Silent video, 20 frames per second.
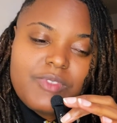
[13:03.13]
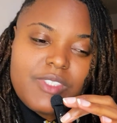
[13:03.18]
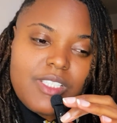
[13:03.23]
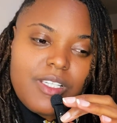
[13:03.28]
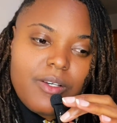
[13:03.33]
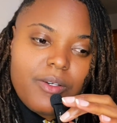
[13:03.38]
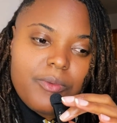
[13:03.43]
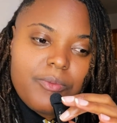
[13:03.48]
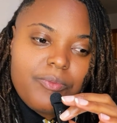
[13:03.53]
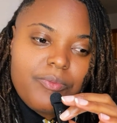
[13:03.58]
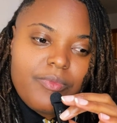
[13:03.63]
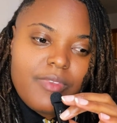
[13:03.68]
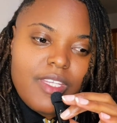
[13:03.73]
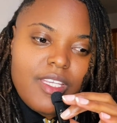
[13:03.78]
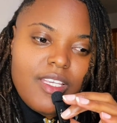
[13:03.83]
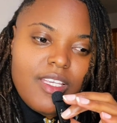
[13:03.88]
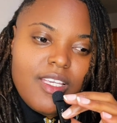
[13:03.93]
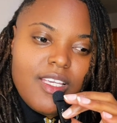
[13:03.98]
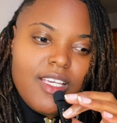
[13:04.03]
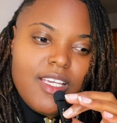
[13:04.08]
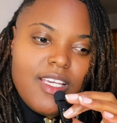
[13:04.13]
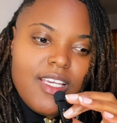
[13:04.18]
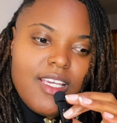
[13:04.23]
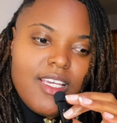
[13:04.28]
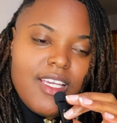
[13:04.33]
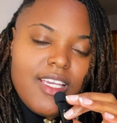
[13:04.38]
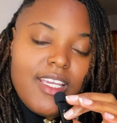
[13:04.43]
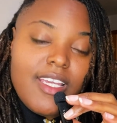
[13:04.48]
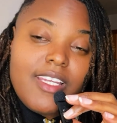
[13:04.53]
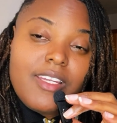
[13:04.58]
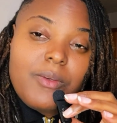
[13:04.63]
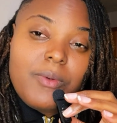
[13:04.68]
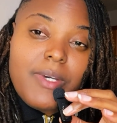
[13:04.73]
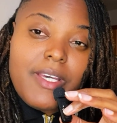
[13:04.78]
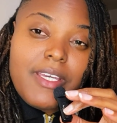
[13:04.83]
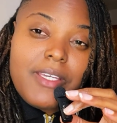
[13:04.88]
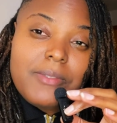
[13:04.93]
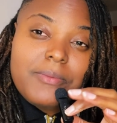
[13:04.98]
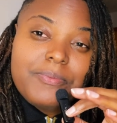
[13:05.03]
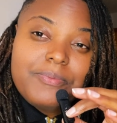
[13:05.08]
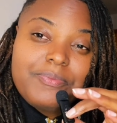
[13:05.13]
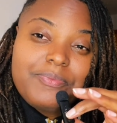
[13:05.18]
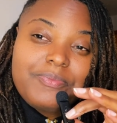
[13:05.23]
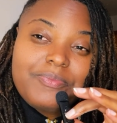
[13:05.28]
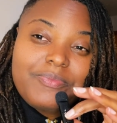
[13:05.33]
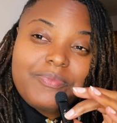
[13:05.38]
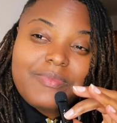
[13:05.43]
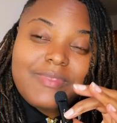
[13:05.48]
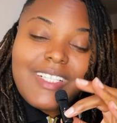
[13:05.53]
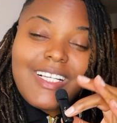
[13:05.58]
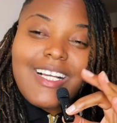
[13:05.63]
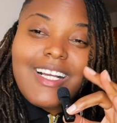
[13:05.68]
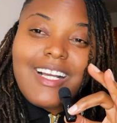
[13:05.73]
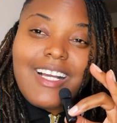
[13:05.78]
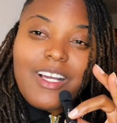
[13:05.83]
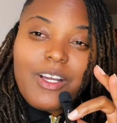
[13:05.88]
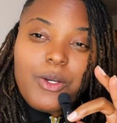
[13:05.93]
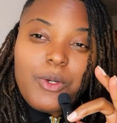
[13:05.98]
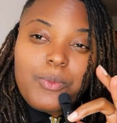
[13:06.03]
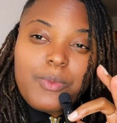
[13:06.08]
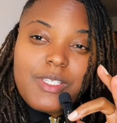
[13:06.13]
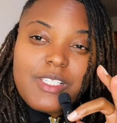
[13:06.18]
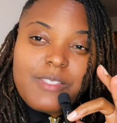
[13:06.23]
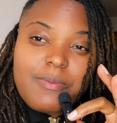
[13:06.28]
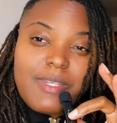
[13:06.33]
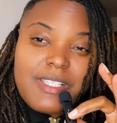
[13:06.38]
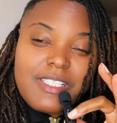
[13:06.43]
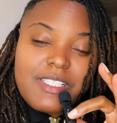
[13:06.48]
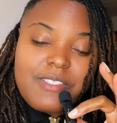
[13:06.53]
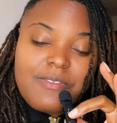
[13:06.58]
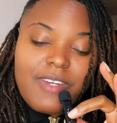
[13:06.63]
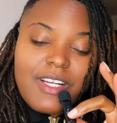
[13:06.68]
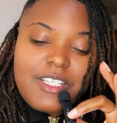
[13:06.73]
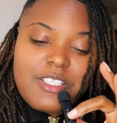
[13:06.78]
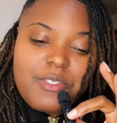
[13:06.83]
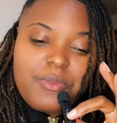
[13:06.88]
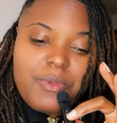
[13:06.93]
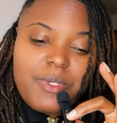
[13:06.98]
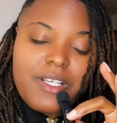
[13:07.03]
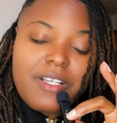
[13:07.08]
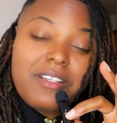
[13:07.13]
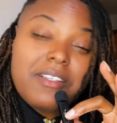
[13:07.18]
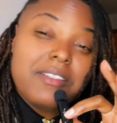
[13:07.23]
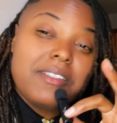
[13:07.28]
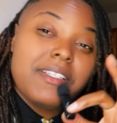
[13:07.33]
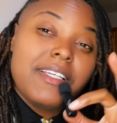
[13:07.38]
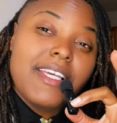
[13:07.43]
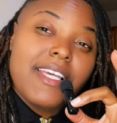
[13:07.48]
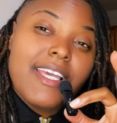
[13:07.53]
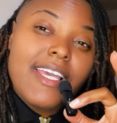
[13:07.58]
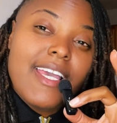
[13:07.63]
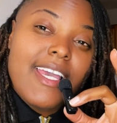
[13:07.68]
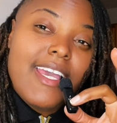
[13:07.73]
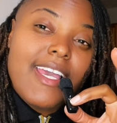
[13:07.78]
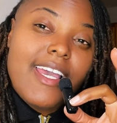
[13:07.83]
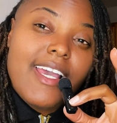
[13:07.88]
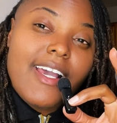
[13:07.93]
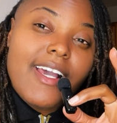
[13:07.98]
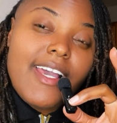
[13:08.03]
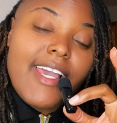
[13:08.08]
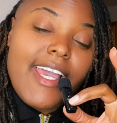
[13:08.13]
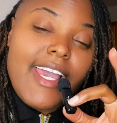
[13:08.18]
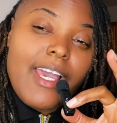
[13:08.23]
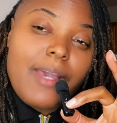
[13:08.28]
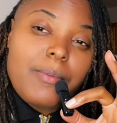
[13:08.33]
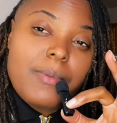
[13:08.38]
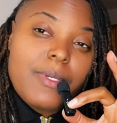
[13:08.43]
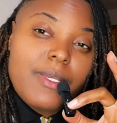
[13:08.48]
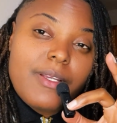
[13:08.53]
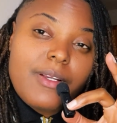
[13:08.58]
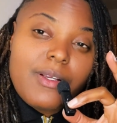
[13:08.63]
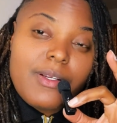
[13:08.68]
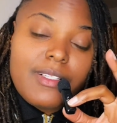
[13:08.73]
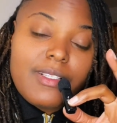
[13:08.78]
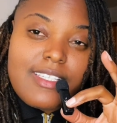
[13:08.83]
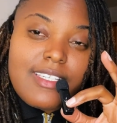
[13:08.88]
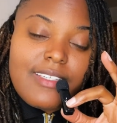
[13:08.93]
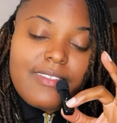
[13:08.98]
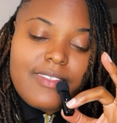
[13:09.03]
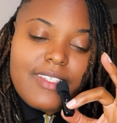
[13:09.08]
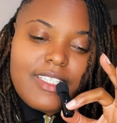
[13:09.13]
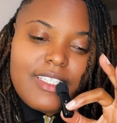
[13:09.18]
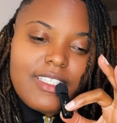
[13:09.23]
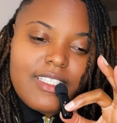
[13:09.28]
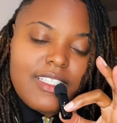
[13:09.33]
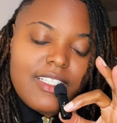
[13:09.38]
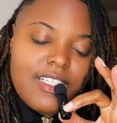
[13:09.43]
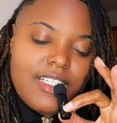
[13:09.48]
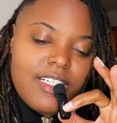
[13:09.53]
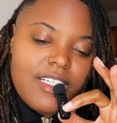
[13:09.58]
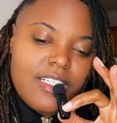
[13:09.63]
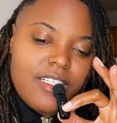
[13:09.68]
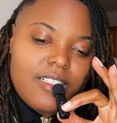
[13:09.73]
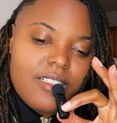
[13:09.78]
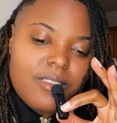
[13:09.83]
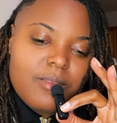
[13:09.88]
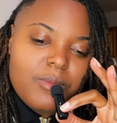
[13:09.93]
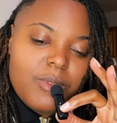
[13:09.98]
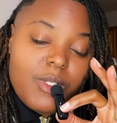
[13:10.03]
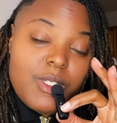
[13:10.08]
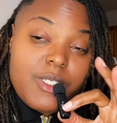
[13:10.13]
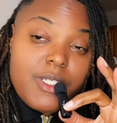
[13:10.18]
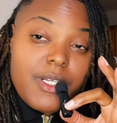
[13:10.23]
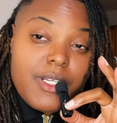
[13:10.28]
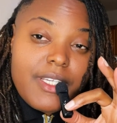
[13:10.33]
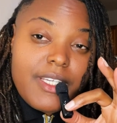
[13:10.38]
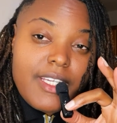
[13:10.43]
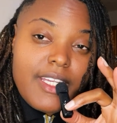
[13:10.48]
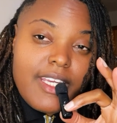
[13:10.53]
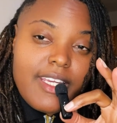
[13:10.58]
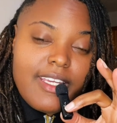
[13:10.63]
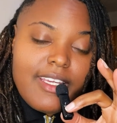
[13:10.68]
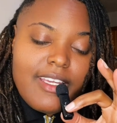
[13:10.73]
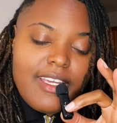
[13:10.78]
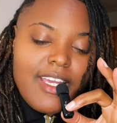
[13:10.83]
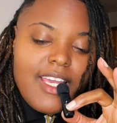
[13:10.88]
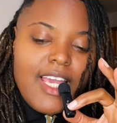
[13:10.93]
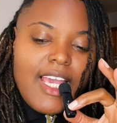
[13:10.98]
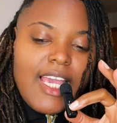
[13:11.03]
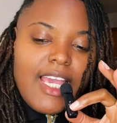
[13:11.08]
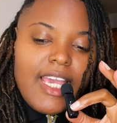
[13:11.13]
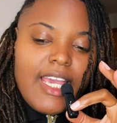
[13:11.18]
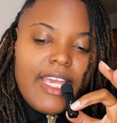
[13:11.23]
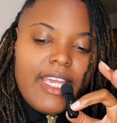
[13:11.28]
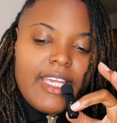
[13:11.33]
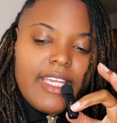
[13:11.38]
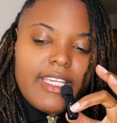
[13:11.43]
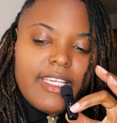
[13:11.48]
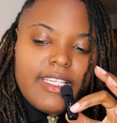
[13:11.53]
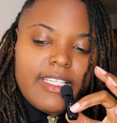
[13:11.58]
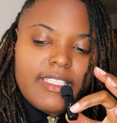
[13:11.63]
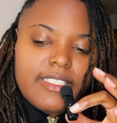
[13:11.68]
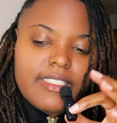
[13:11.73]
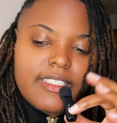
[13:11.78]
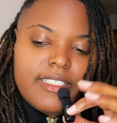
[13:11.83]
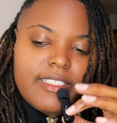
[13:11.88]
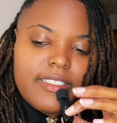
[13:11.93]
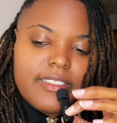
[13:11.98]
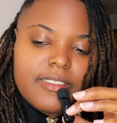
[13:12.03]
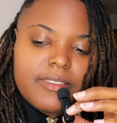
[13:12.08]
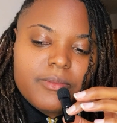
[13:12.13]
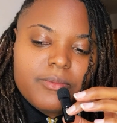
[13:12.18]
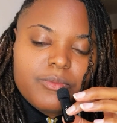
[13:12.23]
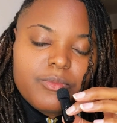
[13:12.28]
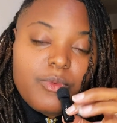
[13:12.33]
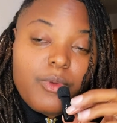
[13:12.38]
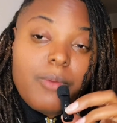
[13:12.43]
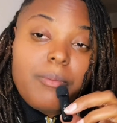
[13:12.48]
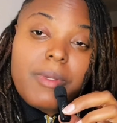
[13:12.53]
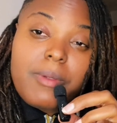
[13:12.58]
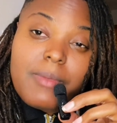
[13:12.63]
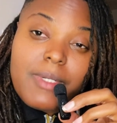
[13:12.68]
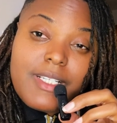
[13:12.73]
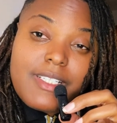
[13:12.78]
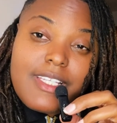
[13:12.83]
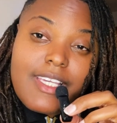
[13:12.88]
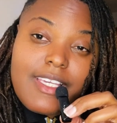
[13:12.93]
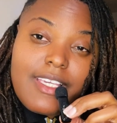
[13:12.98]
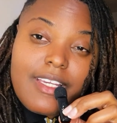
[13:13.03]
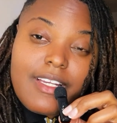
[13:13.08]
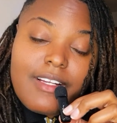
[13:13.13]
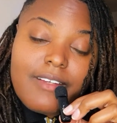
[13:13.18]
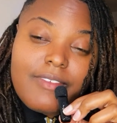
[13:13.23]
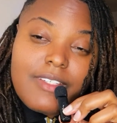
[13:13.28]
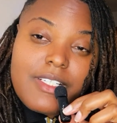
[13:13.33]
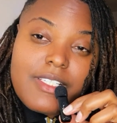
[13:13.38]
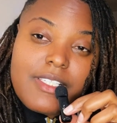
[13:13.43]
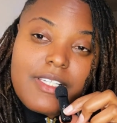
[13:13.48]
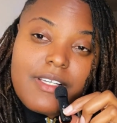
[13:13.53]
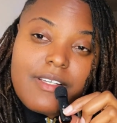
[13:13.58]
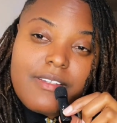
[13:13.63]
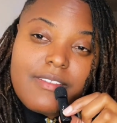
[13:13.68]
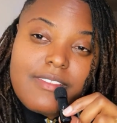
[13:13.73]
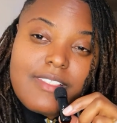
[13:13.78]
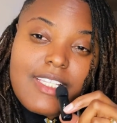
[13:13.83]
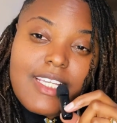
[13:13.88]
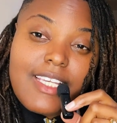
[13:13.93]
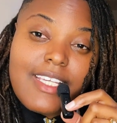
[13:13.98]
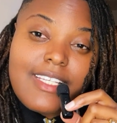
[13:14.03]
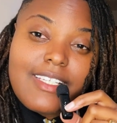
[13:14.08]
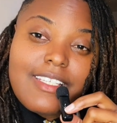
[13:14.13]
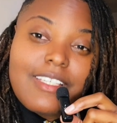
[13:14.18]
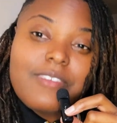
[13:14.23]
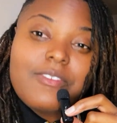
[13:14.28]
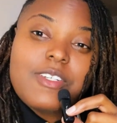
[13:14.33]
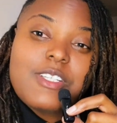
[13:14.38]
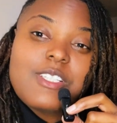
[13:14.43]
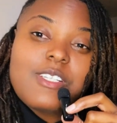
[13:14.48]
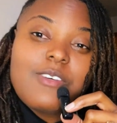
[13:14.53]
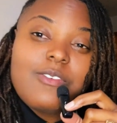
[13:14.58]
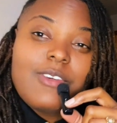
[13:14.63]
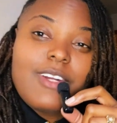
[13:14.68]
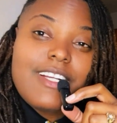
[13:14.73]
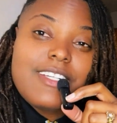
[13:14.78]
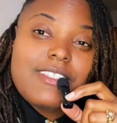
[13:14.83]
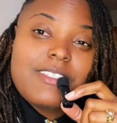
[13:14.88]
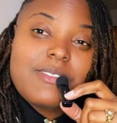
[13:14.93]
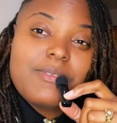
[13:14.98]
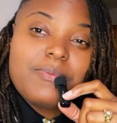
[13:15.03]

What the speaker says: So anyway, I hope this message finds you well. Happy Thanksgiving, or Turkey Day, and remember to take care of yourselves and give yourself grace.